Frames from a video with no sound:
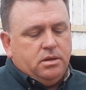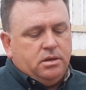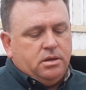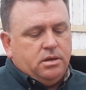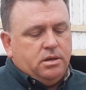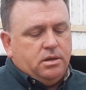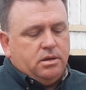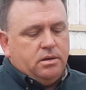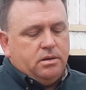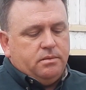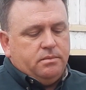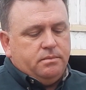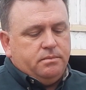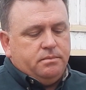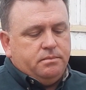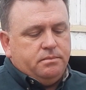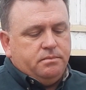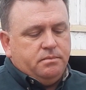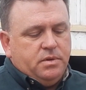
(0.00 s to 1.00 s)

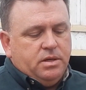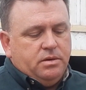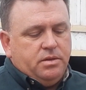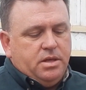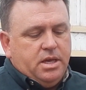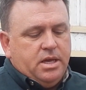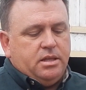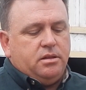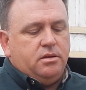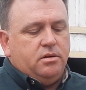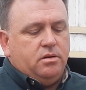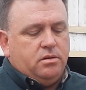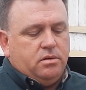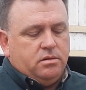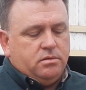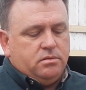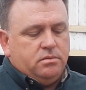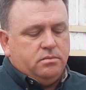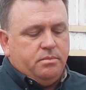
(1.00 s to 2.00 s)
the
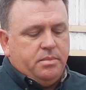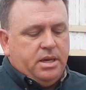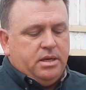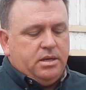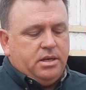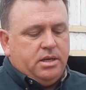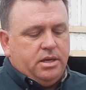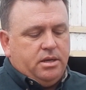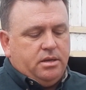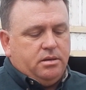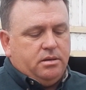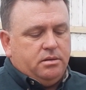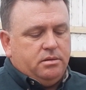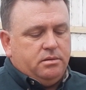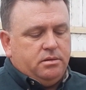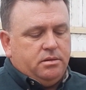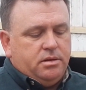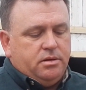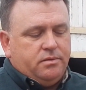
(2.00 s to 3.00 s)
ethanol mandate.
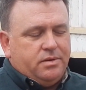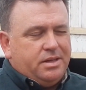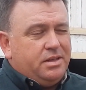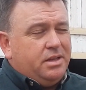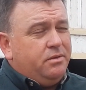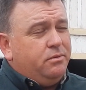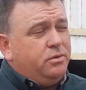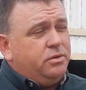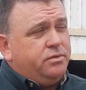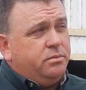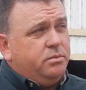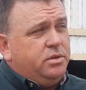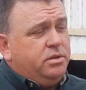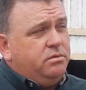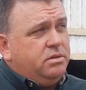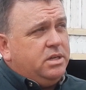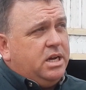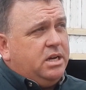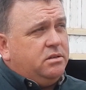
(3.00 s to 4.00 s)
I think it was from
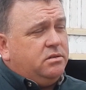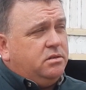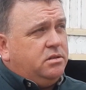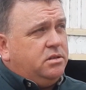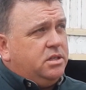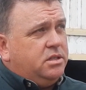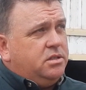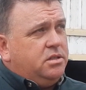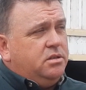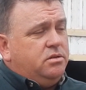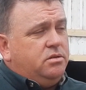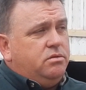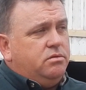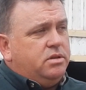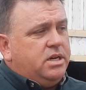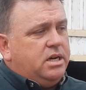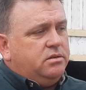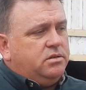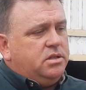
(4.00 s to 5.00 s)
2006 to
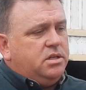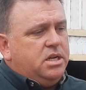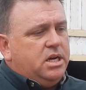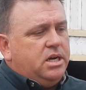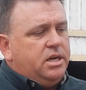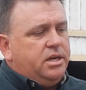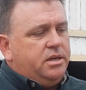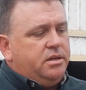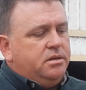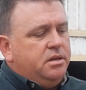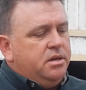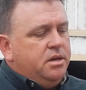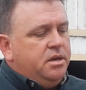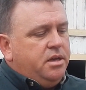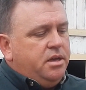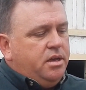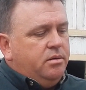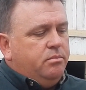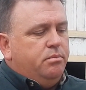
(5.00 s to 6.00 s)
2009
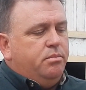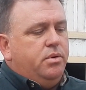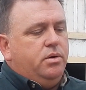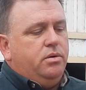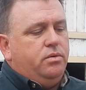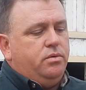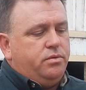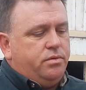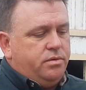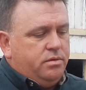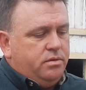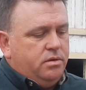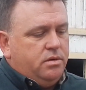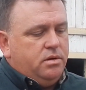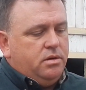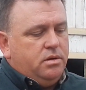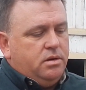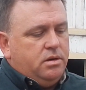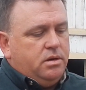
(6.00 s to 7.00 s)
in both
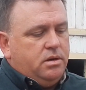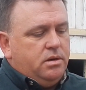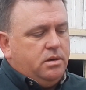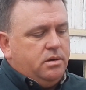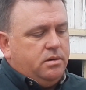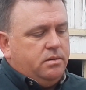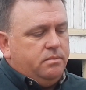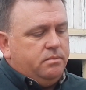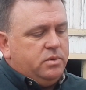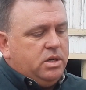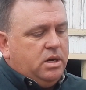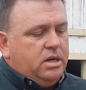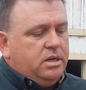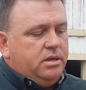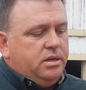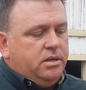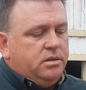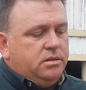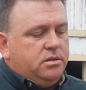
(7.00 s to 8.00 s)

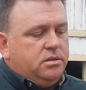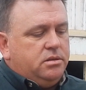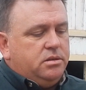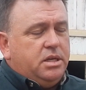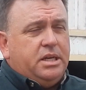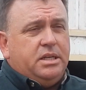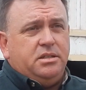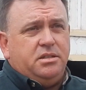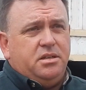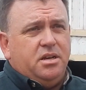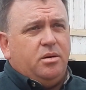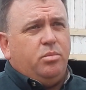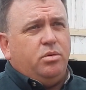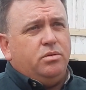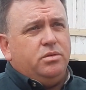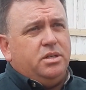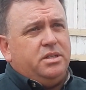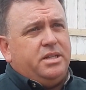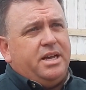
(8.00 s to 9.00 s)
continents. It
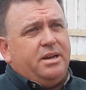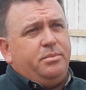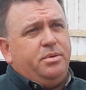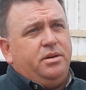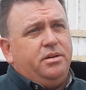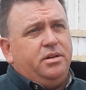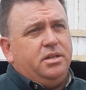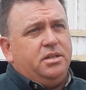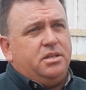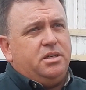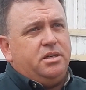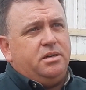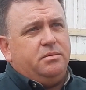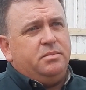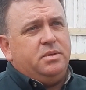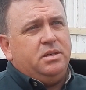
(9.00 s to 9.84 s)
doubled in that period of time.